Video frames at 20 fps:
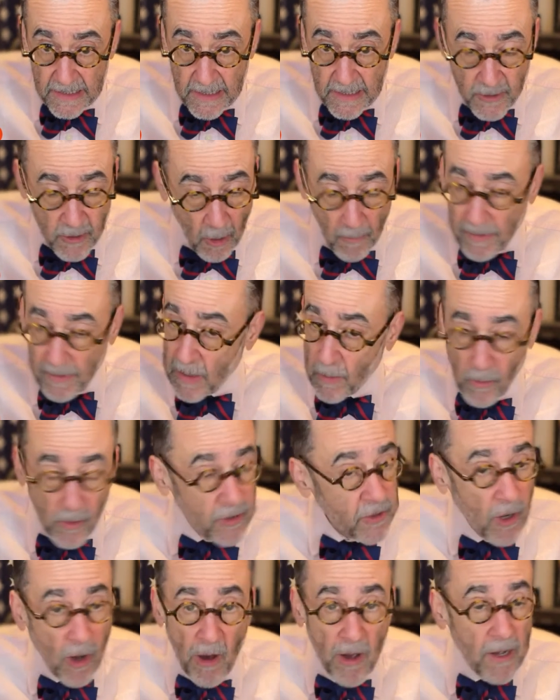Nobody works
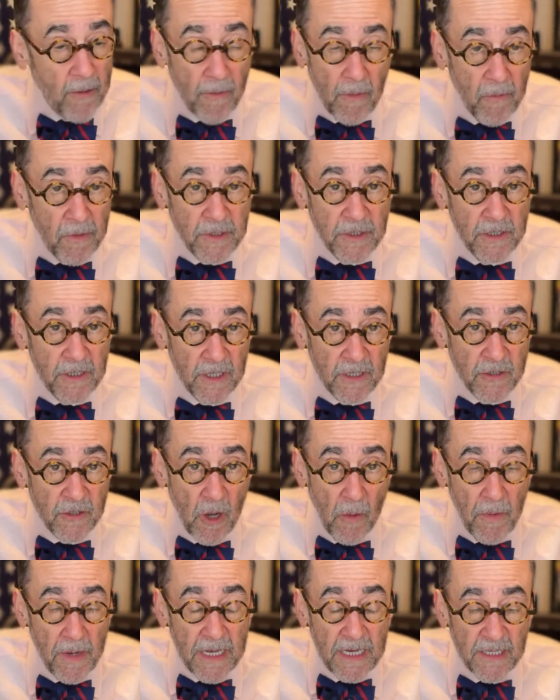harder at what she does.
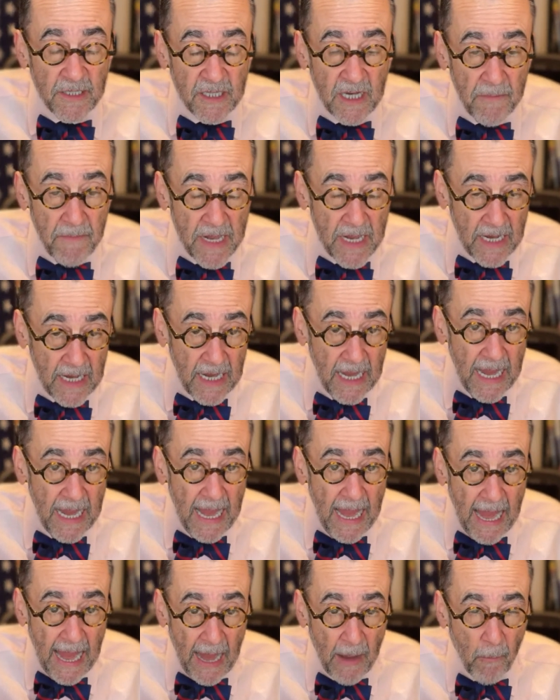Nobody is committed
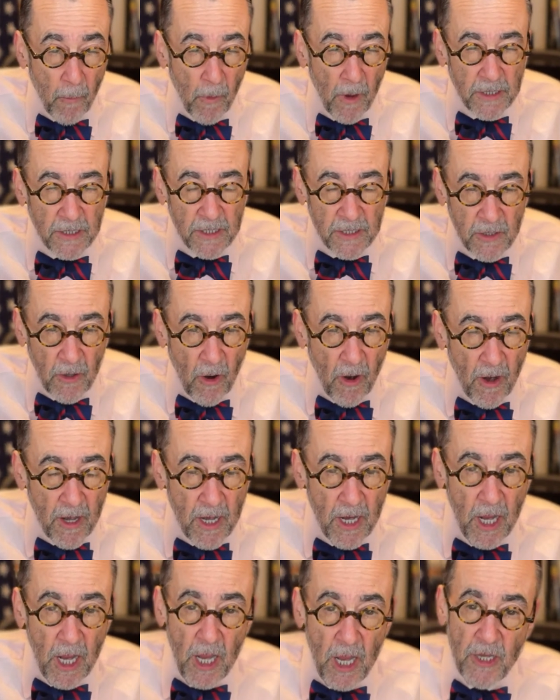and works as
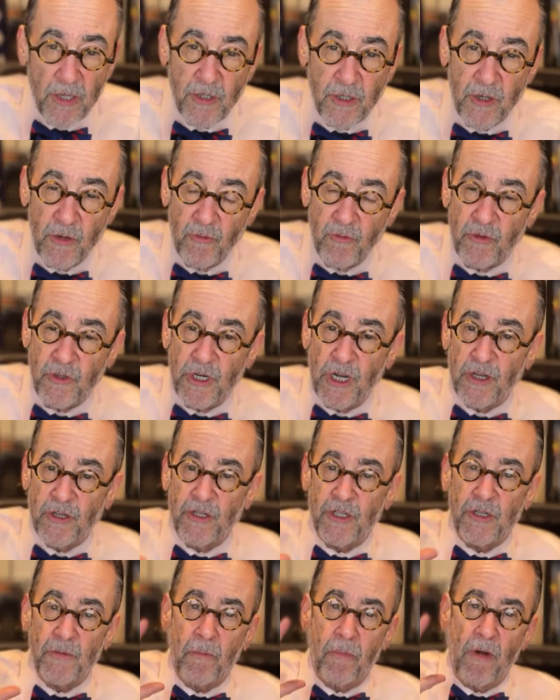hard to
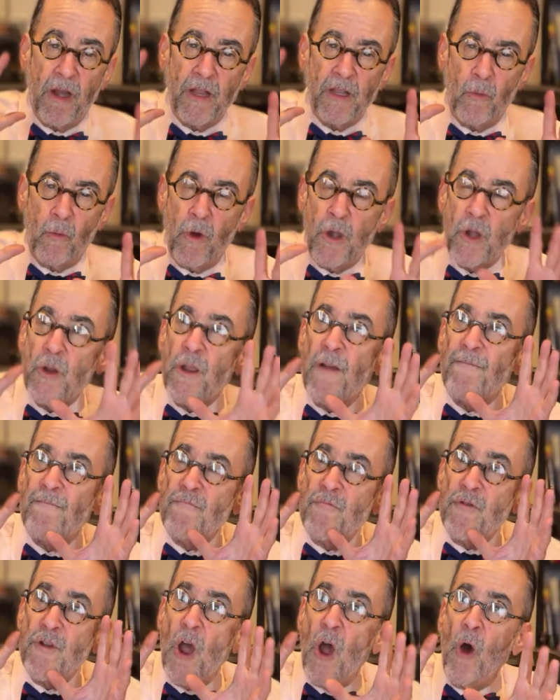just spread the word. You have
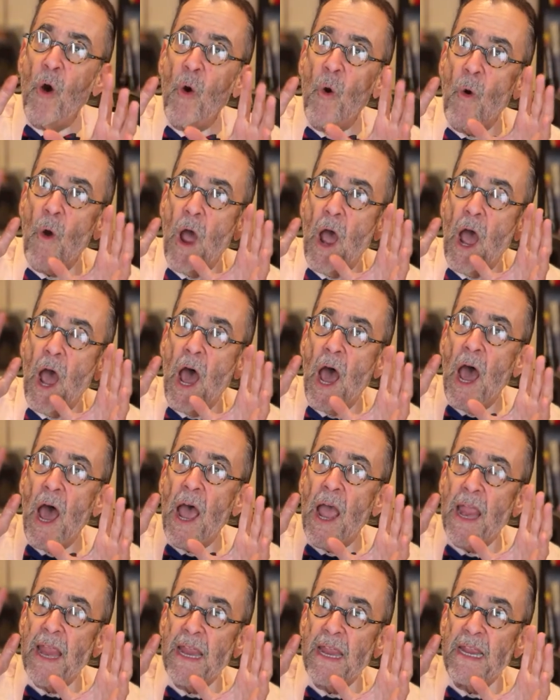no
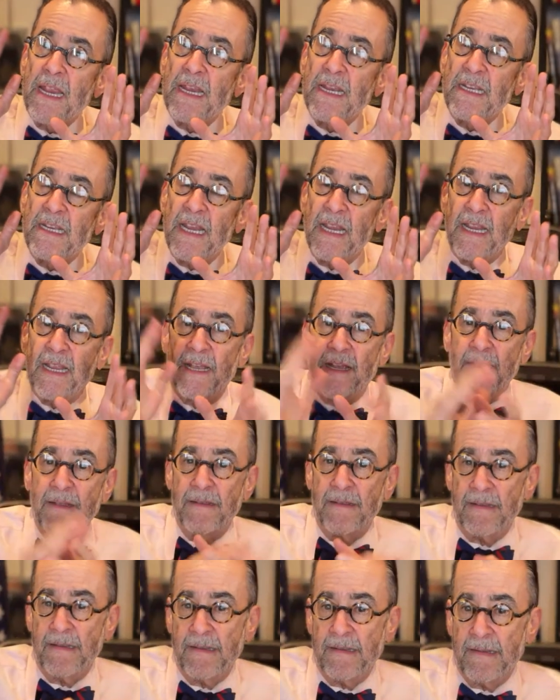idea.
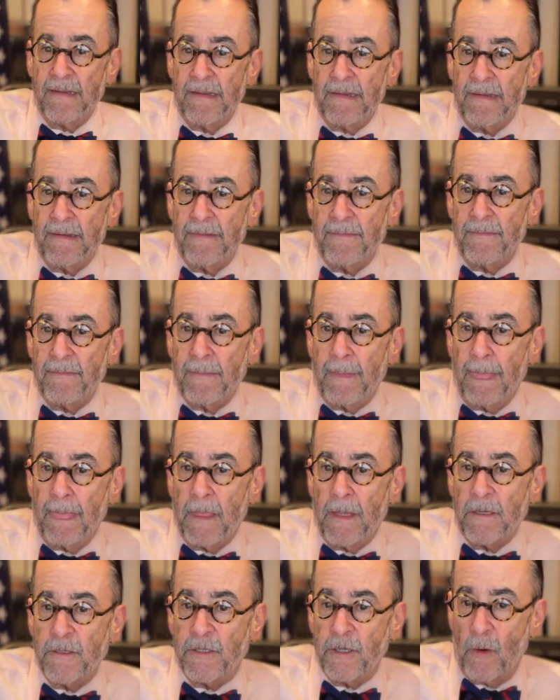
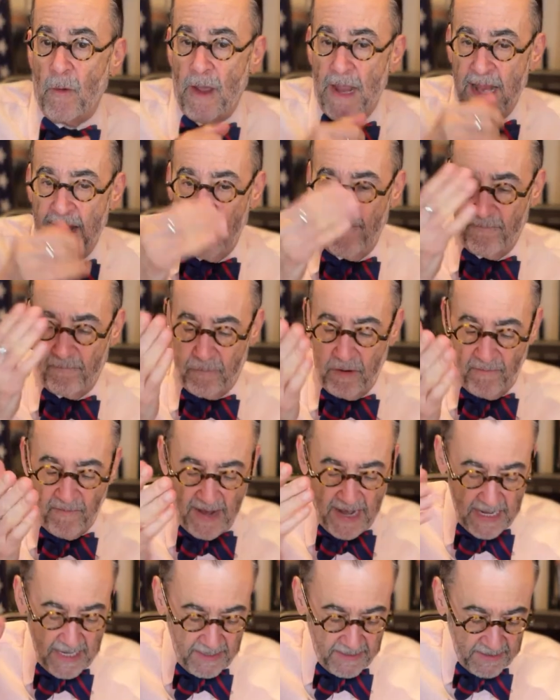So I have
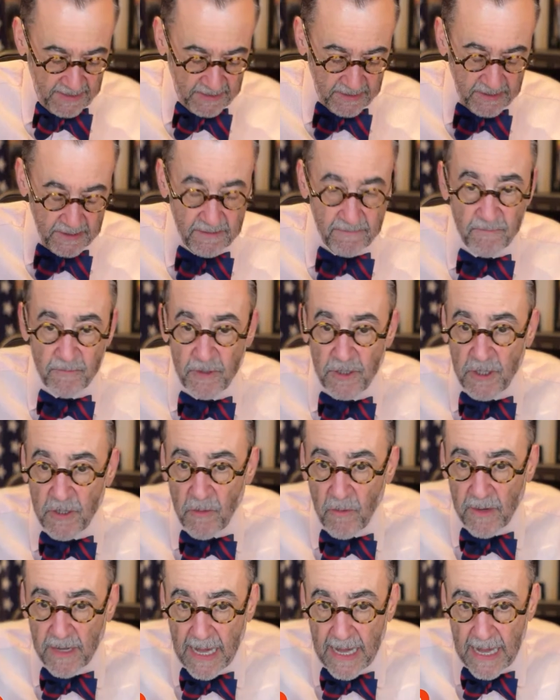provided this to
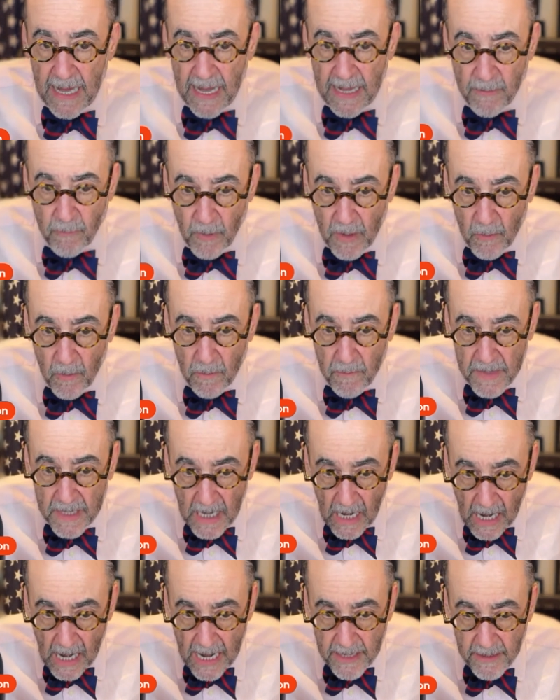you, and I and we would be
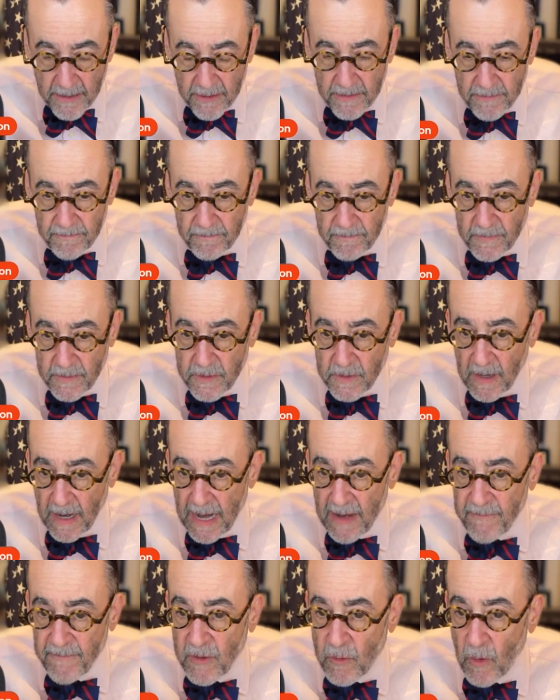honored to
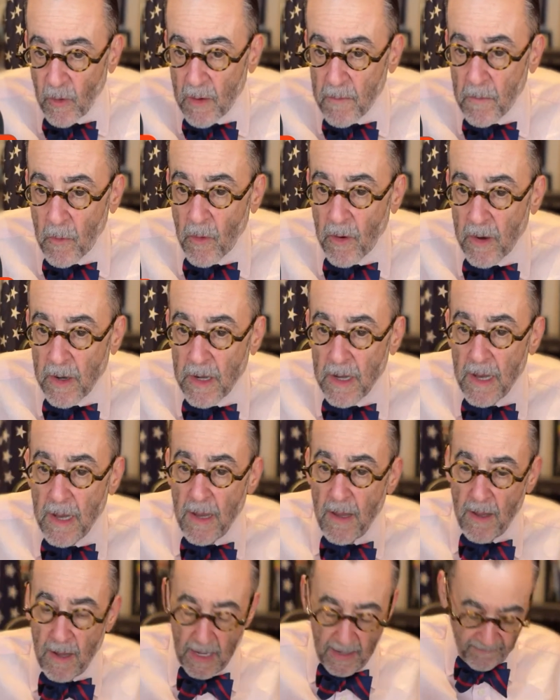have you on board.
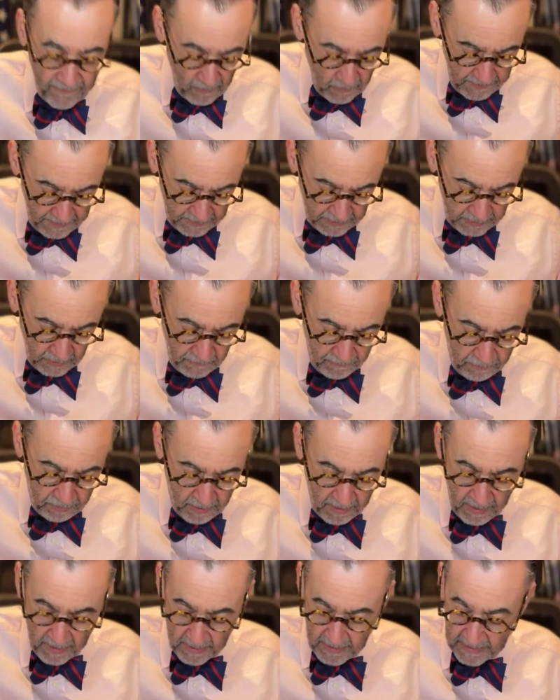And if you will be so,
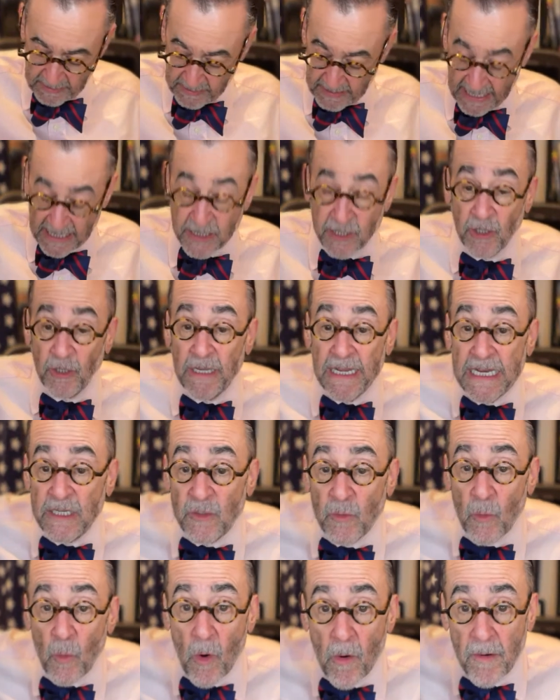uh, it's, it's Lynn's
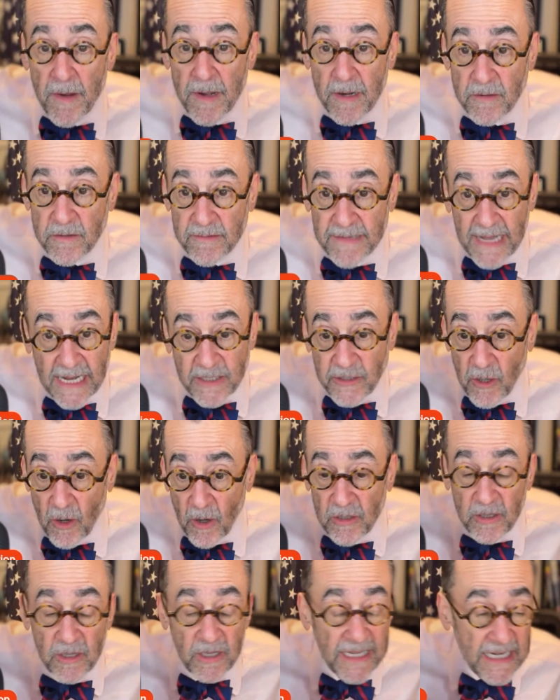Warriors. That's all.
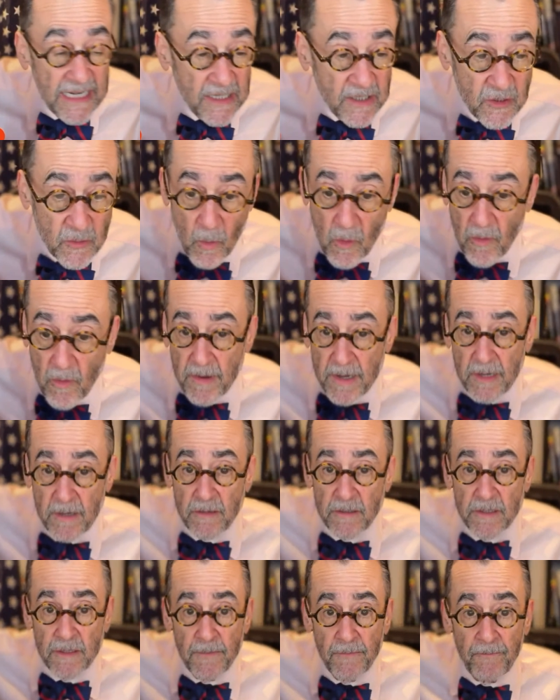Lynn's
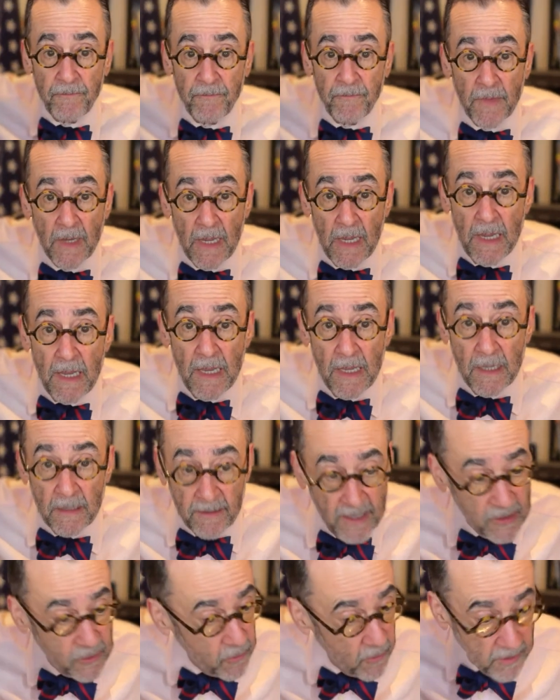Warriors.
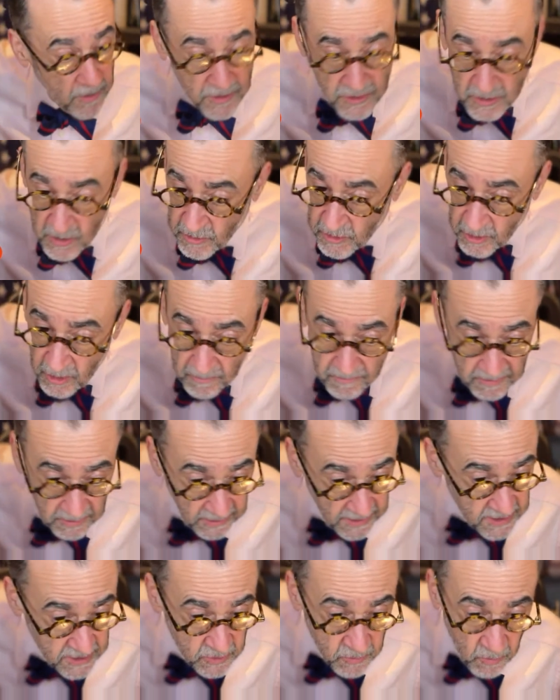Lynn's Warriors, YouTube,
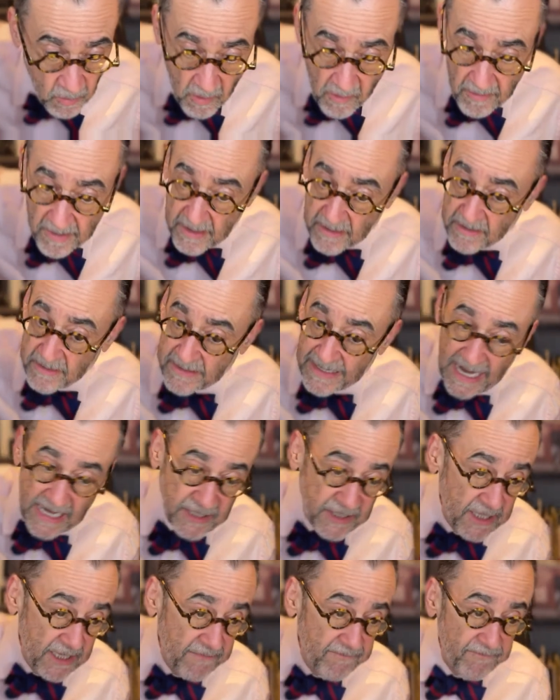Lynn's Warriors.
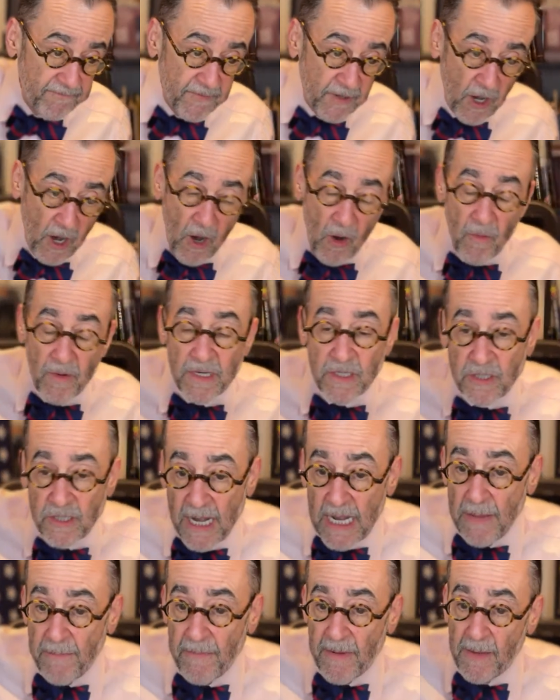That's it. Go and
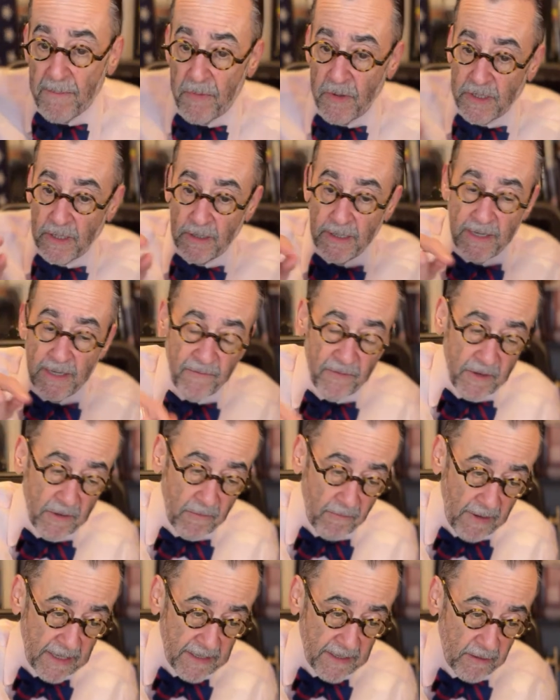sign up. And I put the link for you
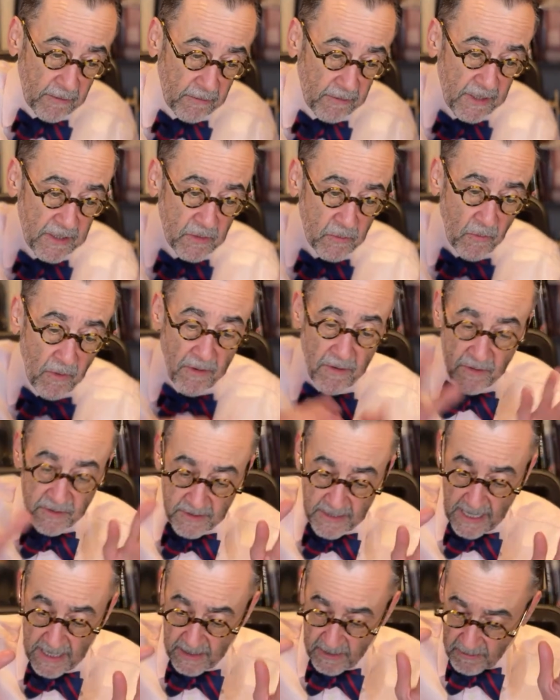right there. Lynn's Warriors.
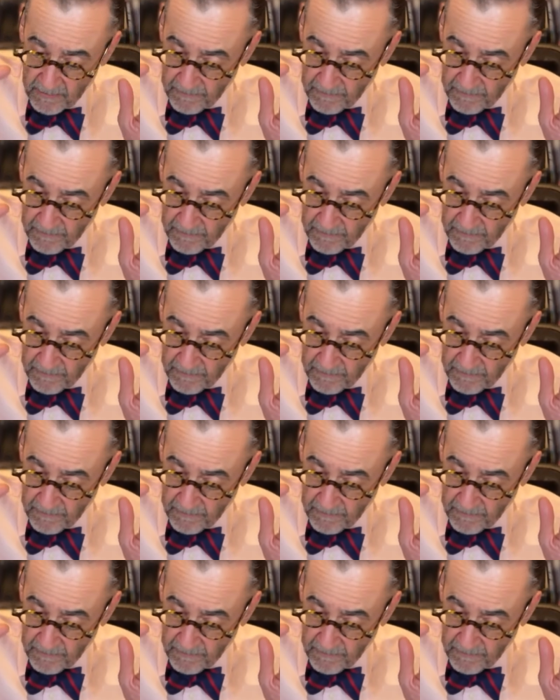Thank you.